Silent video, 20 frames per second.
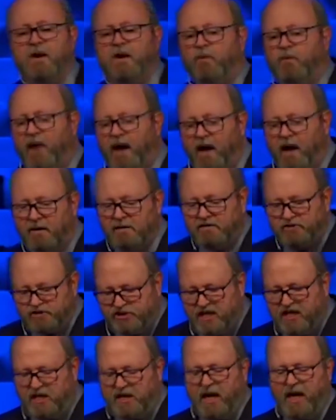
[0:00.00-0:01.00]
Well,
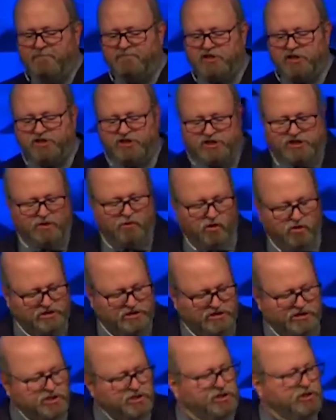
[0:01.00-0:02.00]
she comes and she wants
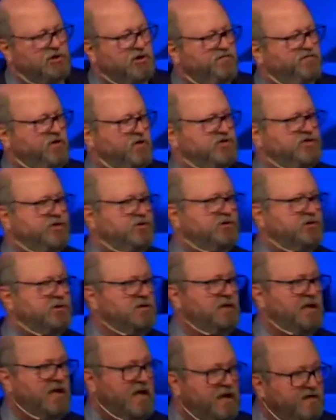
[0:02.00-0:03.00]
this universal
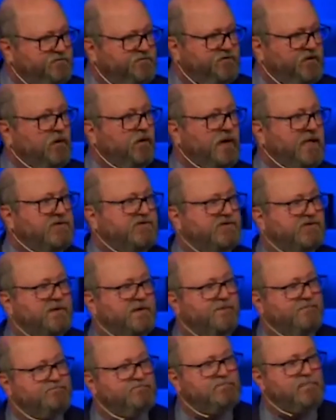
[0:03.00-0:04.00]
influence,
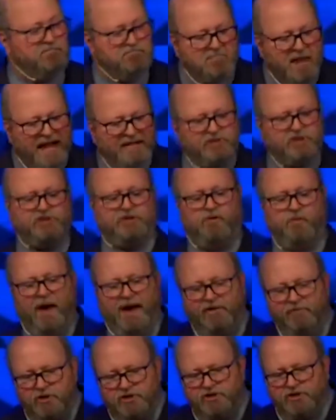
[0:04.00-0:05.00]
much the
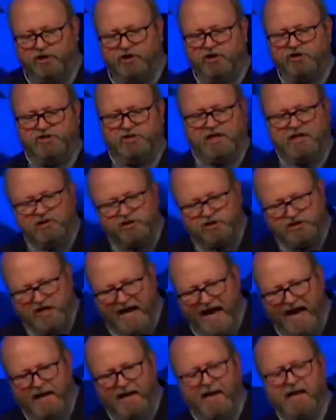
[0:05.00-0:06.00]
way the church in
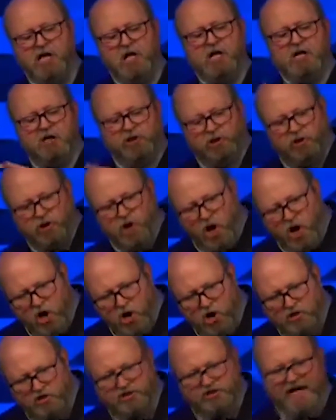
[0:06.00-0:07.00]
China
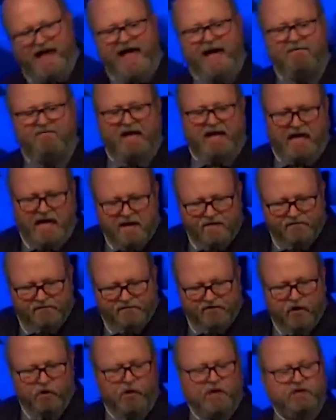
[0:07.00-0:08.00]
longs to have
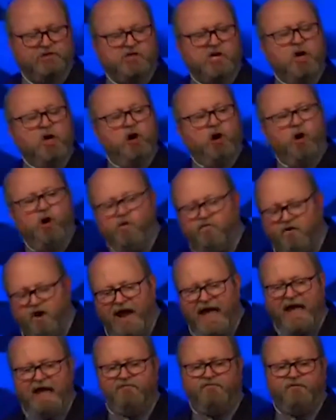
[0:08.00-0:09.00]
influence over
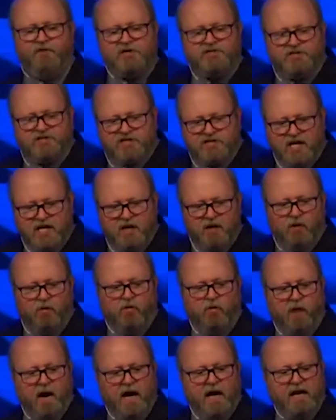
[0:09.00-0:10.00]
every single
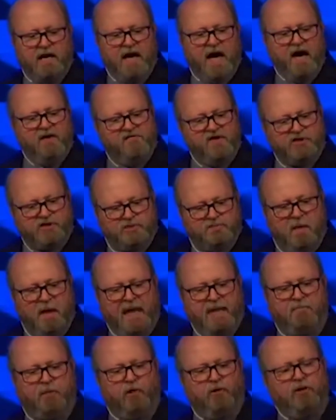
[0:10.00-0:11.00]
one of its
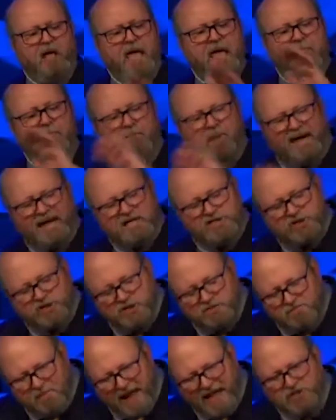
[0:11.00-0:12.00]
people, but
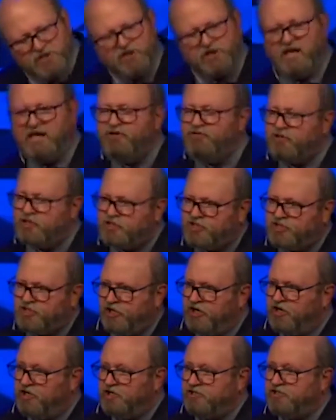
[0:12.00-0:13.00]
especially the
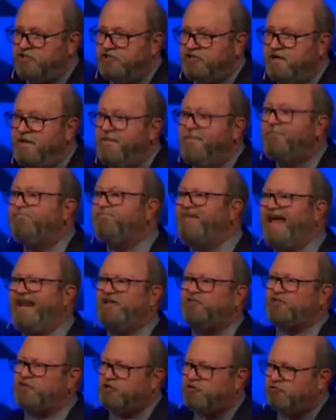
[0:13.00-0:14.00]
church that
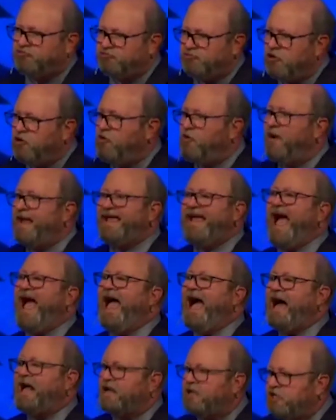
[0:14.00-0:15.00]
is growing
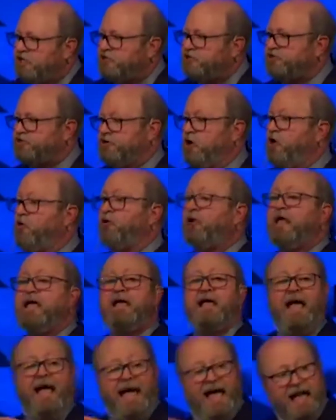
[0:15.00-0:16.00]
out of control,
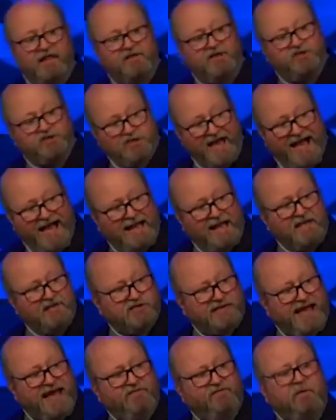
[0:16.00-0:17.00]
and the Chinese
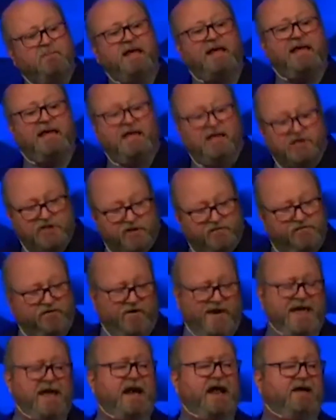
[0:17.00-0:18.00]
government is
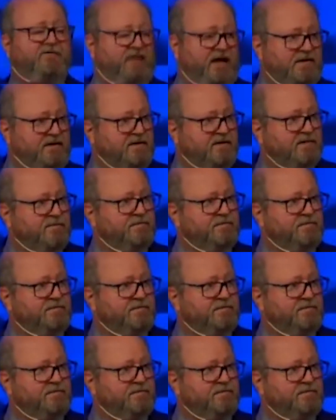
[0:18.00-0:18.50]
afraid of it.